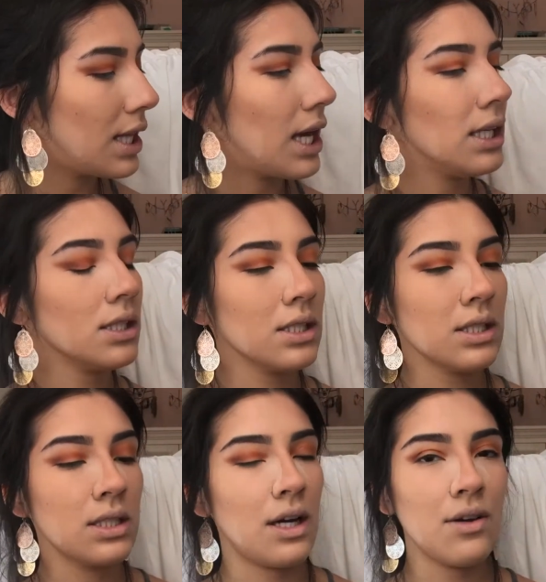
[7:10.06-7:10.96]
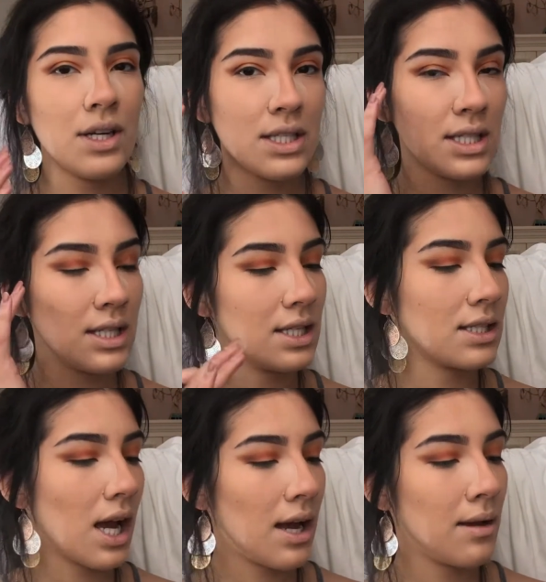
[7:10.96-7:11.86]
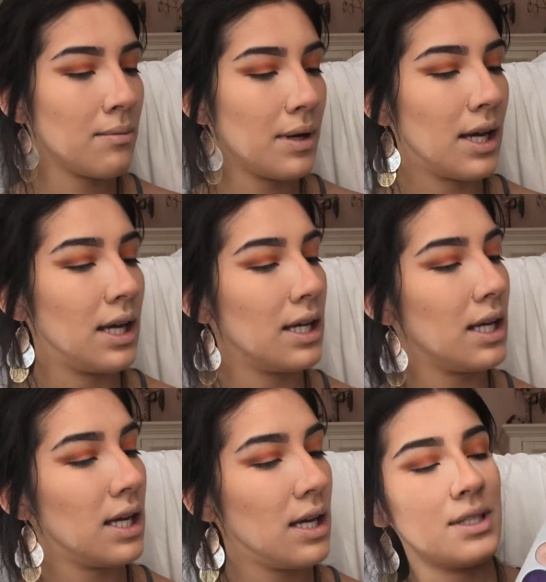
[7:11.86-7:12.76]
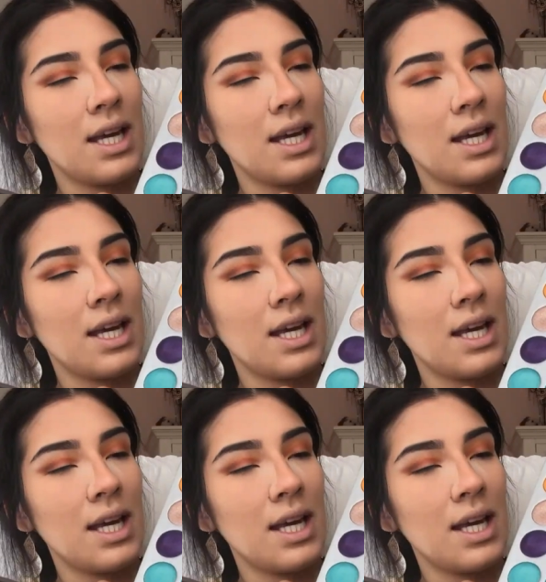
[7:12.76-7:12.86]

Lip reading: Then I already did this eye, but he